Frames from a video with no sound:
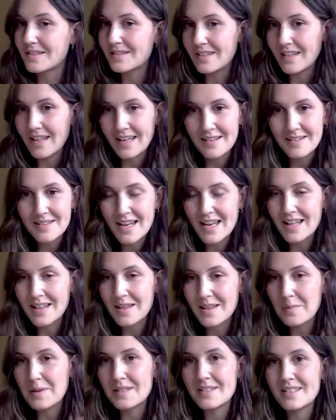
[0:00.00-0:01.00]
Like take
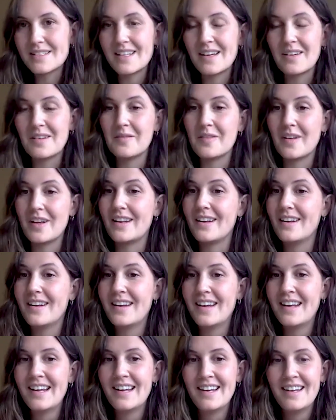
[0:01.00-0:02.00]
the business out of it
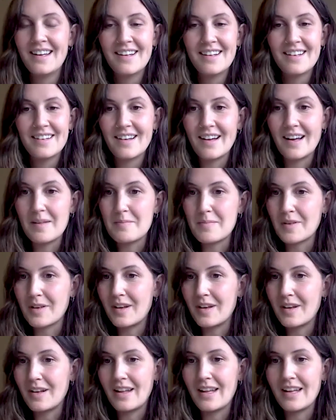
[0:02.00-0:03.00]
I'm gonna